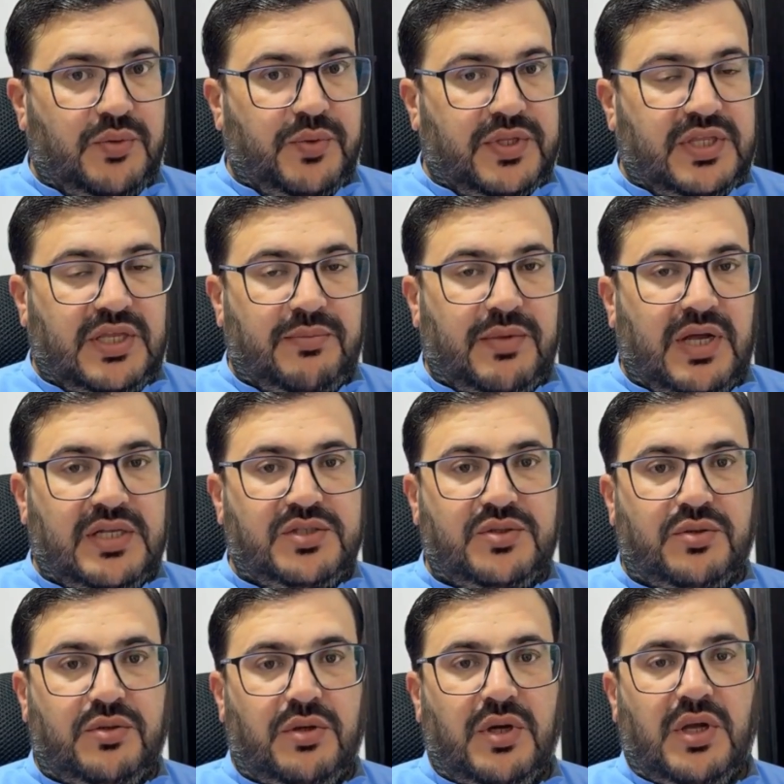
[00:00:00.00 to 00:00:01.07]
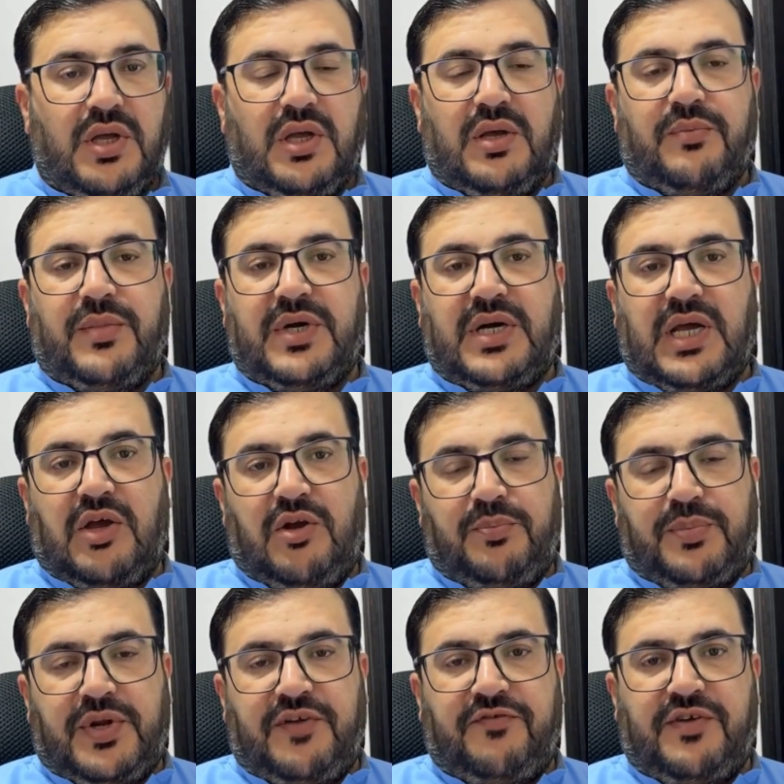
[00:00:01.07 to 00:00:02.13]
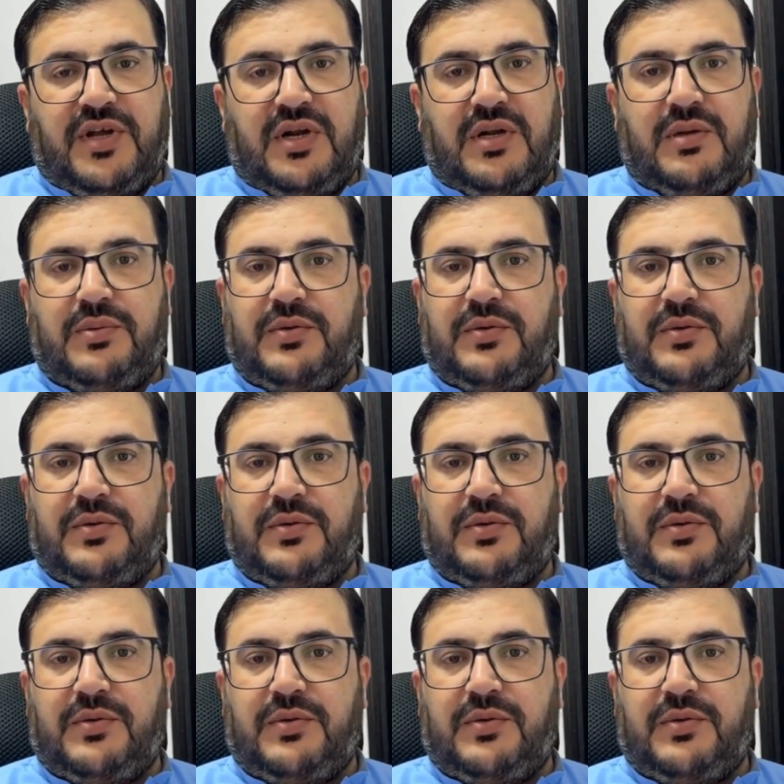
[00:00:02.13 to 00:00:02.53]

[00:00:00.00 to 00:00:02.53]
with them also. But I will prefer,